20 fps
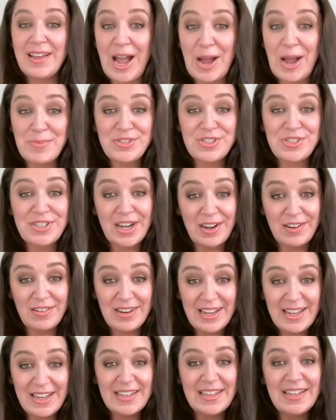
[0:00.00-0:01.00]
I'm
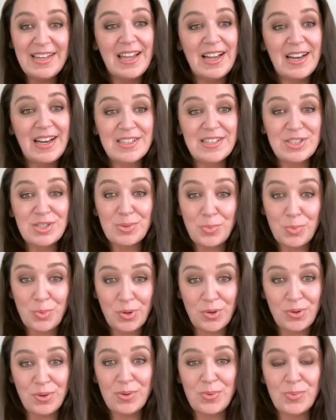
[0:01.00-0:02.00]
sharing it in English
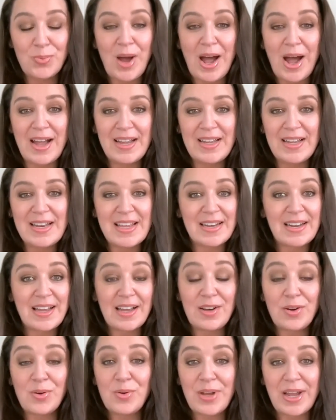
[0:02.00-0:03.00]
worldwide, and
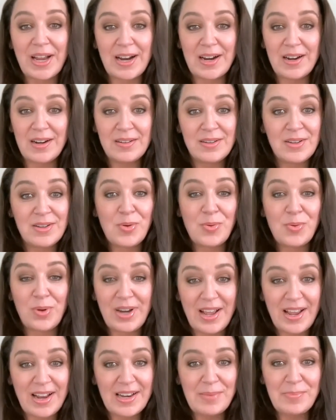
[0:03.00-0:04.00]
I don't care
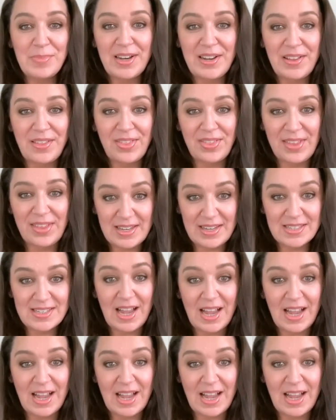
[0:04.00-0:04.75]
what anybody thinks.